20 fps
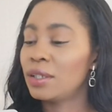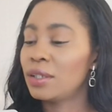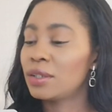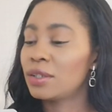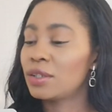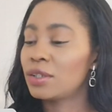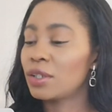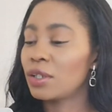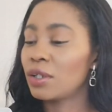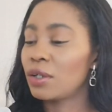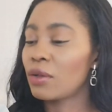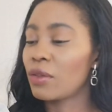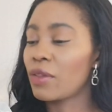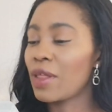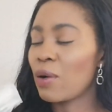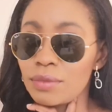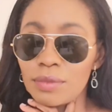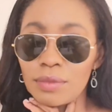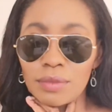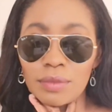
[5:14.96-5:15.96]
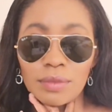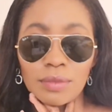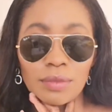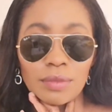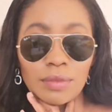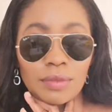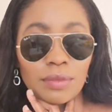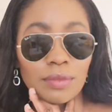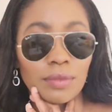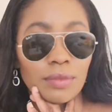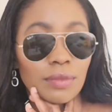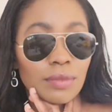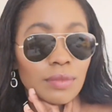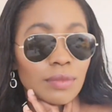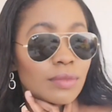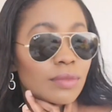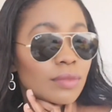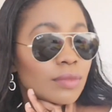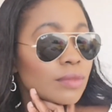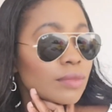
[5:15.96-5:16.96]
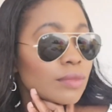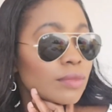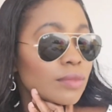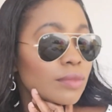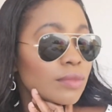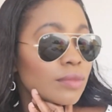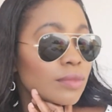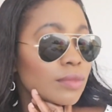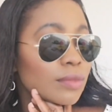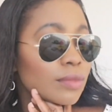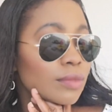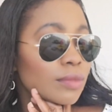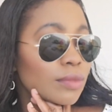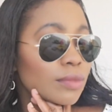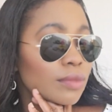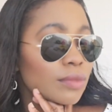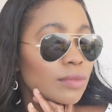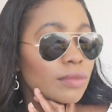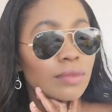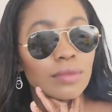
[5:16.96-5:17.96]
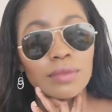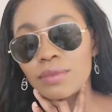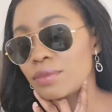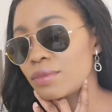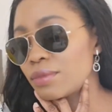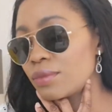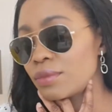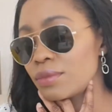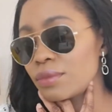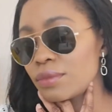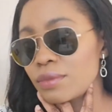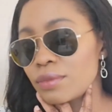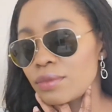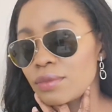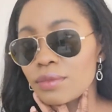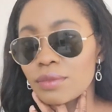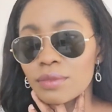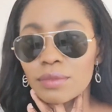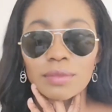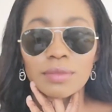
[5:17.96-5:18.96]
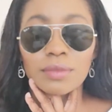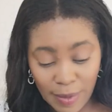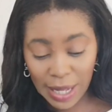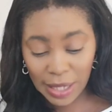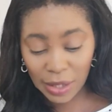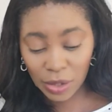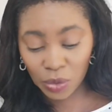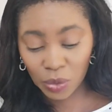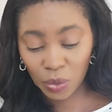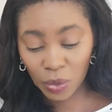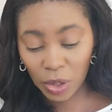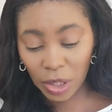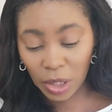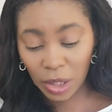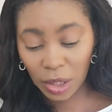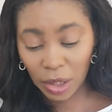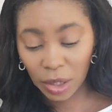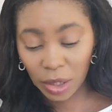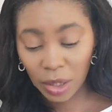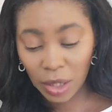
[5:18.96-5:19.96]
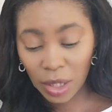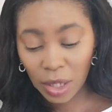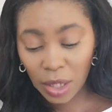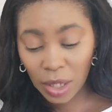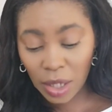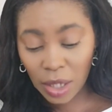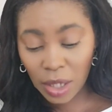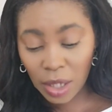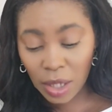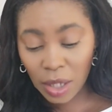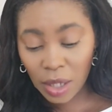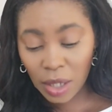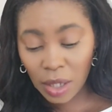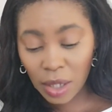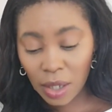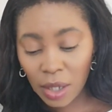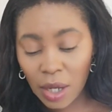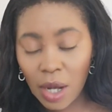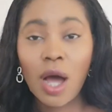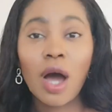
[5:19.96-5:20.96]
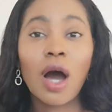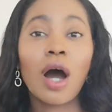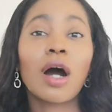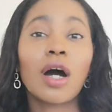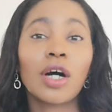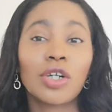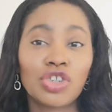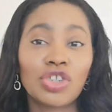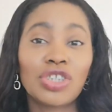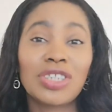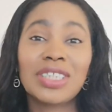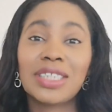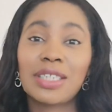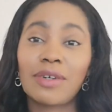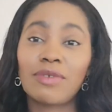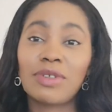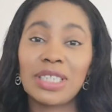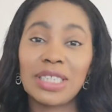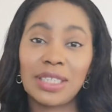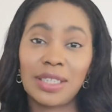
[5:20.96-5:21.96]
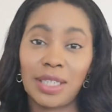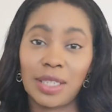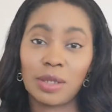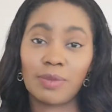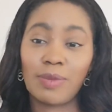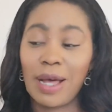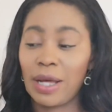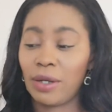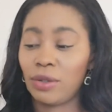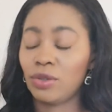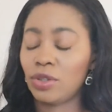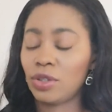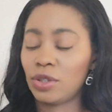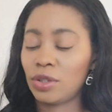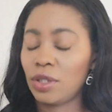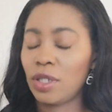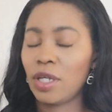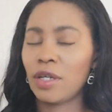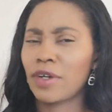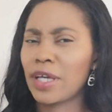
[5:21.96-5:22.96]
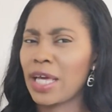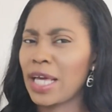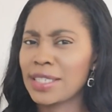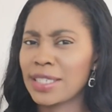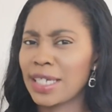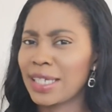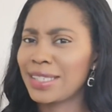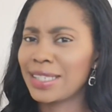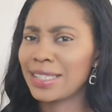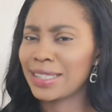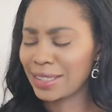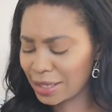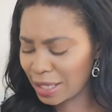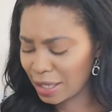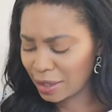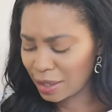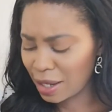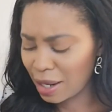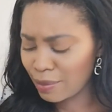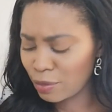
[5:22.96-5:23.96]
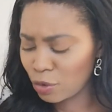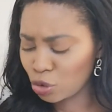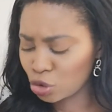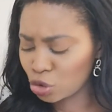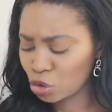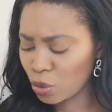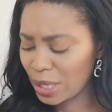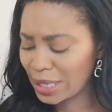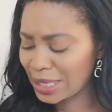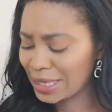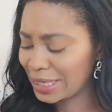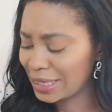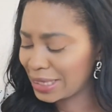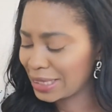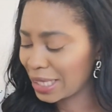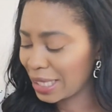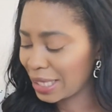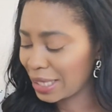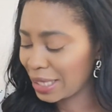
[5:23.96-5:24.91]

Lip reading: So that was £9. And the Ray-Bans were £176, in case I didn't say that. I'm not sure I did say